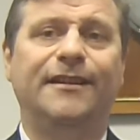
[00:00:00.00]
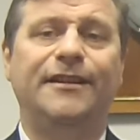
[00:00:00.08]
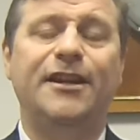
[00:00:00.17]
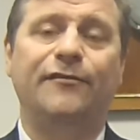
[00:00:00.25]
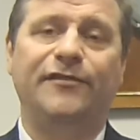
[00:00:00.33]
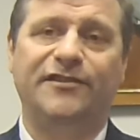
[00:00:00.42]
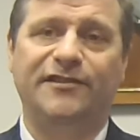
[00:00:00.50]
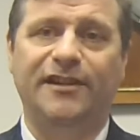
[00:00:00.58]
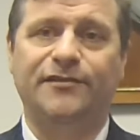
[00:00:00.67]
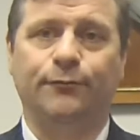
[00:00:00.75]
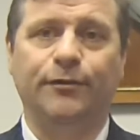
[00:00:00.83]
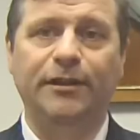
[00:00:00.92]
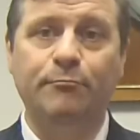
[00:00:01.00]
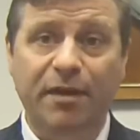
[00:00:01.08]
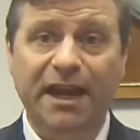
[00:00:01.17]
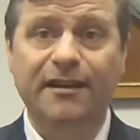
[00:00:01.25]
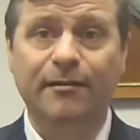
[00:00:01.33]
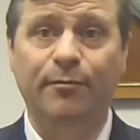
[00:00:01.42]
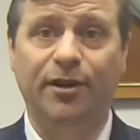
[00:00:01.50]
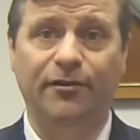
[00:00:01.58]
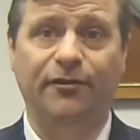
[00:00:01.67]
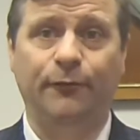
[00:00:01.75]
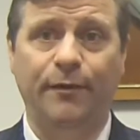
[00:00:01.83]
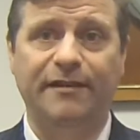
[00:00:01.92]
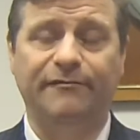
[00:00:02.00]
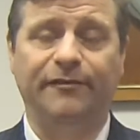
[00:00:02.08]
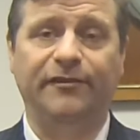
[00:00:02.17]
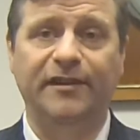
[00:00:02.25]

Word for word: Now, if the slit's really big compared to the wave